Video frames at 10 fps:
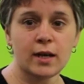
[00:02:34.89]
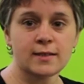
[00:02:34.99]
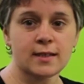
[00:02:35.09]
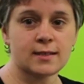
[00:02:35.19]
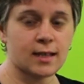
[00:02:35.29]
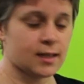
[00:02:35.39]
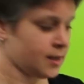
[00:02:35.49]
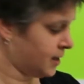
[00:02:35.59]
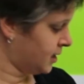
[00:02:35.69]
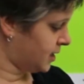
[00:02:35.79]
as I
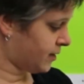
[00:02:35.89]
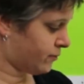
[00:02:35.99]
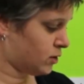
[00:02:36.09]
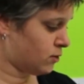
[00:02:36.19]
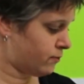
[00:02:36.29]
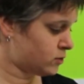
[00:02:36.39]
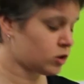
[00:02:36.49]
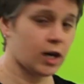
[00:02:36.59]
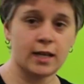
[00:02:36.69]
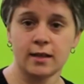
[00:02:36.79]
said, if you've
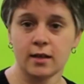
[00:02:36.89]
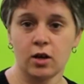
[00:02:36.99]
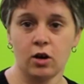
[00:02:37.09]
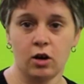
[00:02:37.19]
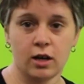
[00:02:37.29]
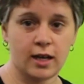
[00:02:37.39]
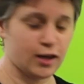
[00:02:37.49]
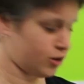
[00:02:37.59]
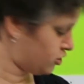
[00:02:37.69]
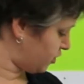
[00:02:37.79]
tried the Kong
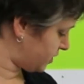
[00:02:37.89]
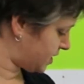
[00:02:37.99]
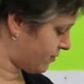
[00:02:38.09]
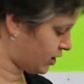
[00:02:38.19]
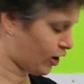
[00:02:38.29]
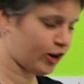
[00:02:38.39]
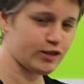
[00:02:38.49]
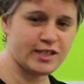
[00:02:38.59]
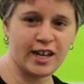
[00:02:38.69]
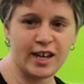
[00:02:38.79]
and your dog's having a
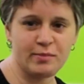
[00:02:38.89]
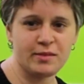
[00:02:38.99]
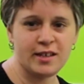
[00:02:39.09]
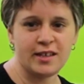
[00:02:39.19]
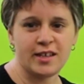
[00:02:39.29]
hard time